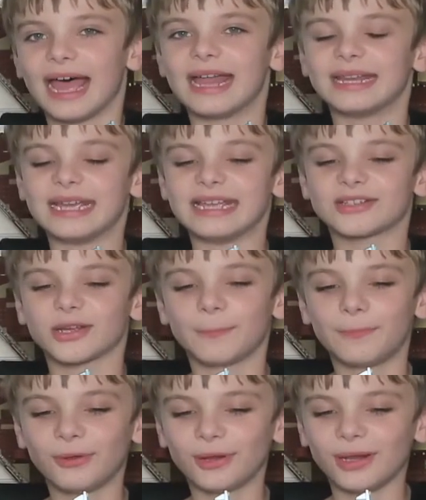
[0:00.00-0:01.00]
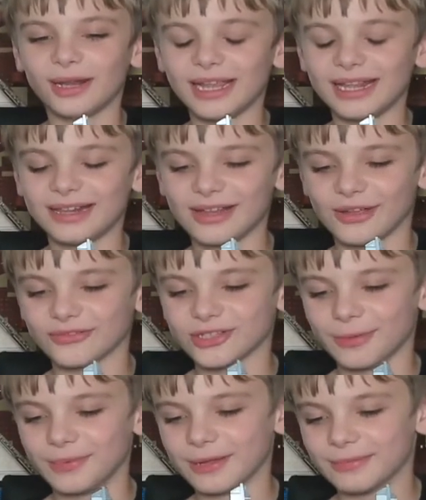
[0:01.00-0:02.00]
it's completely off
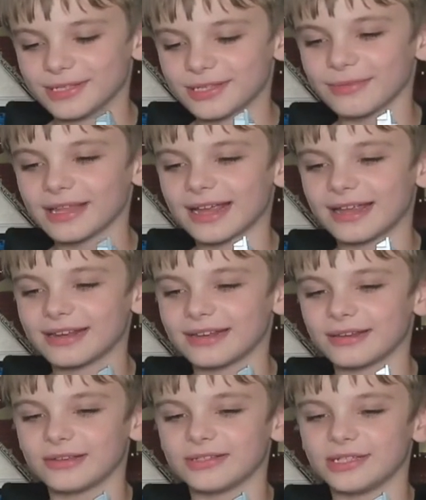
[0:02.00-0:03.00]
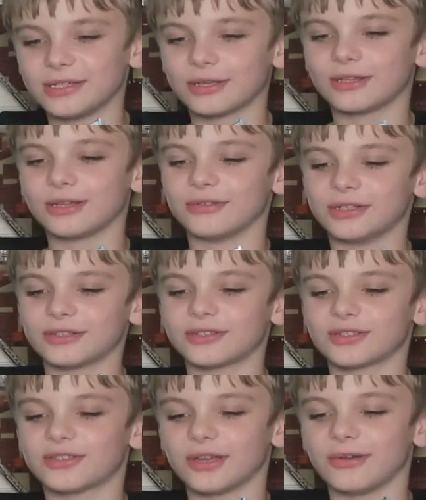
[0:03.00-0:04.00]
topic, but something I noticed you could do is you
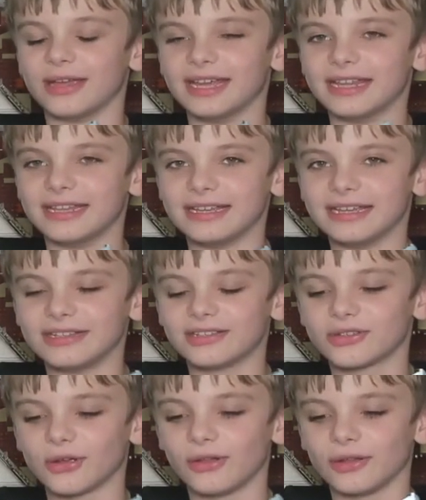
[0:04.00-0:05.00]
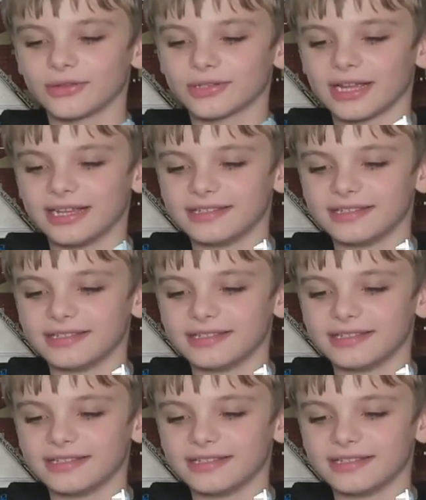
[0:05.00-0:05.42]
just do it and it sort of looks like it's